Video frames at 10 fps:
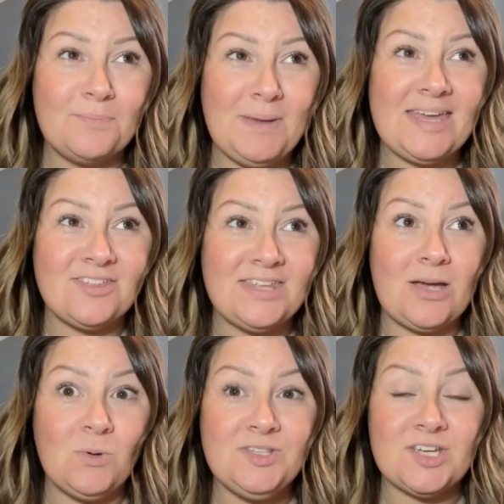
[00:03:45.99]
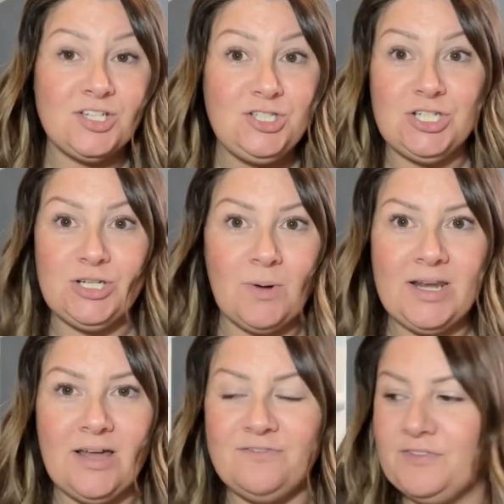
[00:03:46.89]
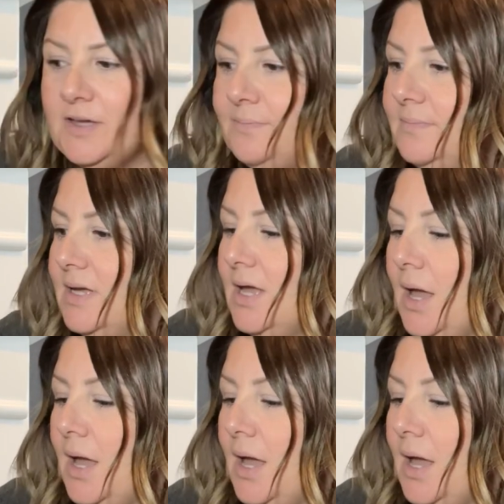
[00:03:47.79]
big thick ones. I do, I love them.